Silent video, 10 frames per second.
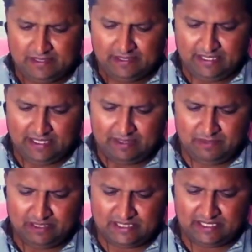Let me
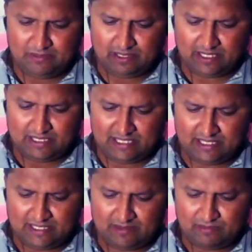see what
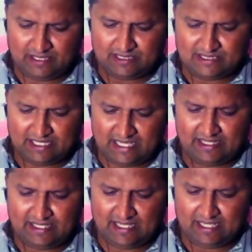is the
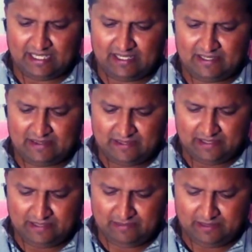title I had
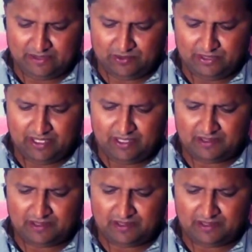given to it.